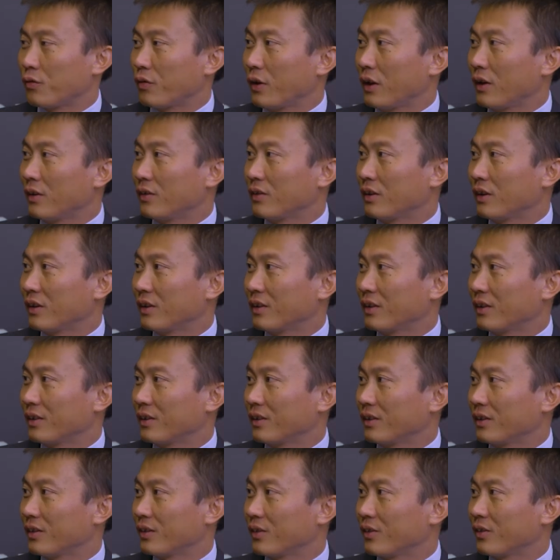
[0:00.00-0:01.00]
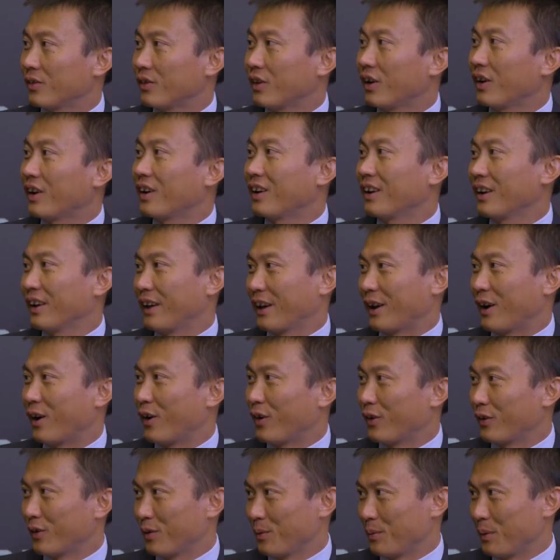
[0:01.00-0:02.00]
facing the circular
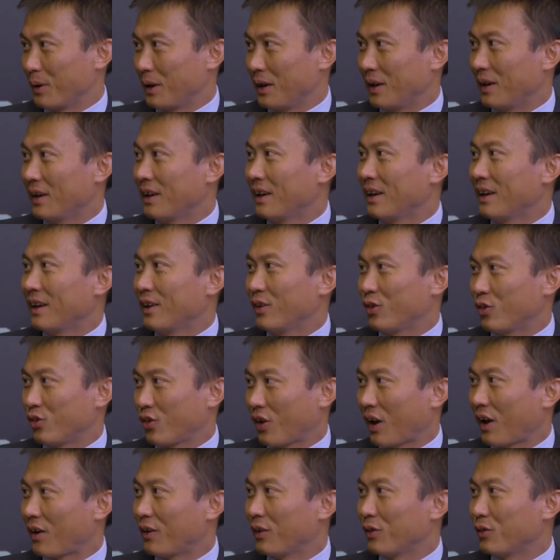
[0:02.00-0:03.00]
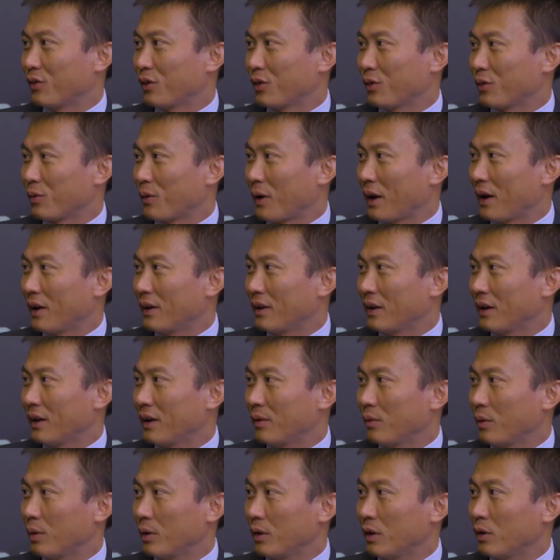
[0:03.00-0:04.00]
economy challenges right
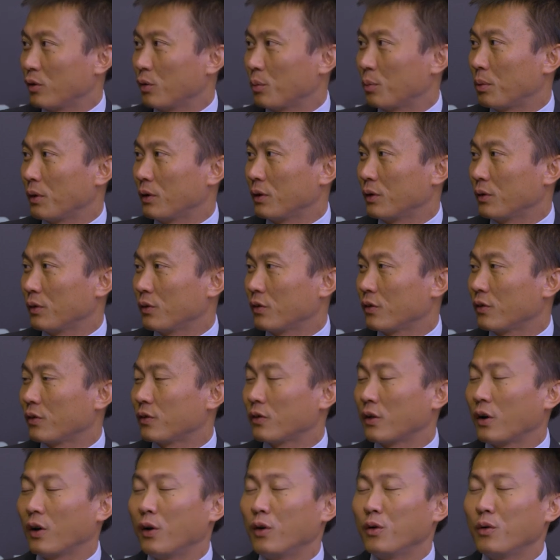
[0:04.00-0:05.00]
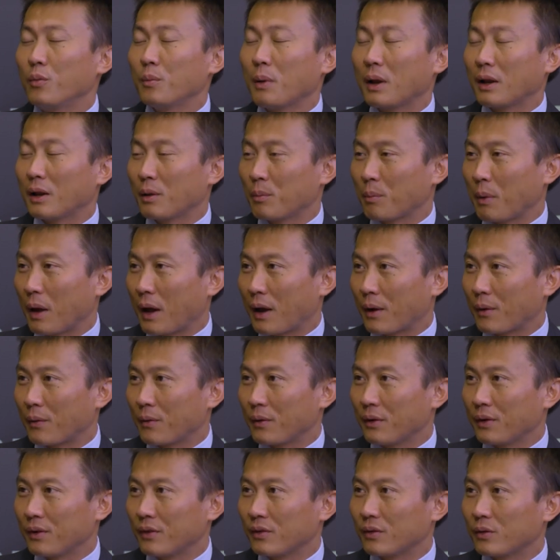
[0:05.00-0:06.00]
there. We need to produce so many
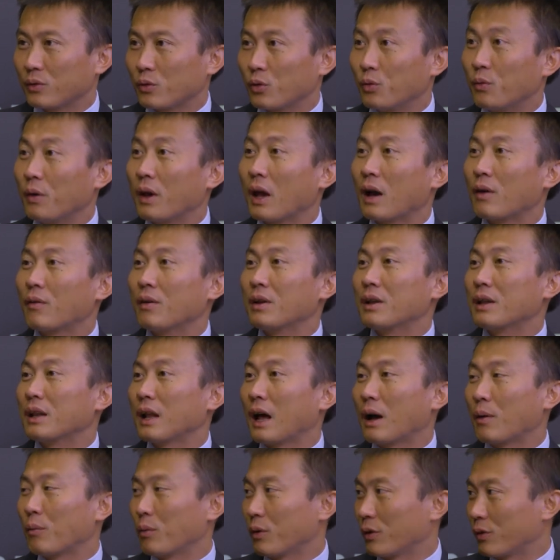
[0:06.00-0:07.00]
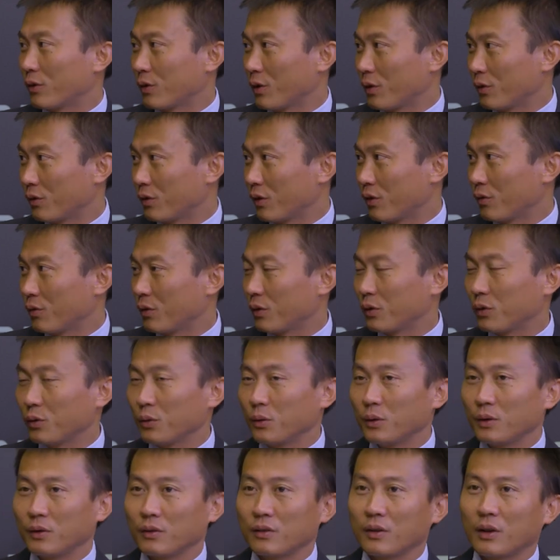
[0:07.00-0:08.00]
batteries. Do we have enough resources for
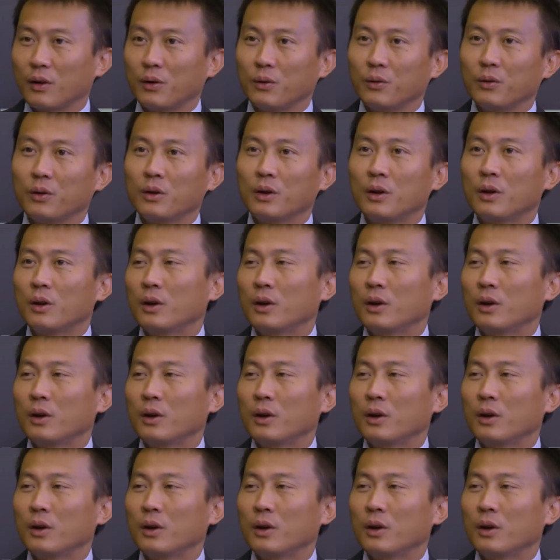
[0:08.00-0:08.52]
doing so?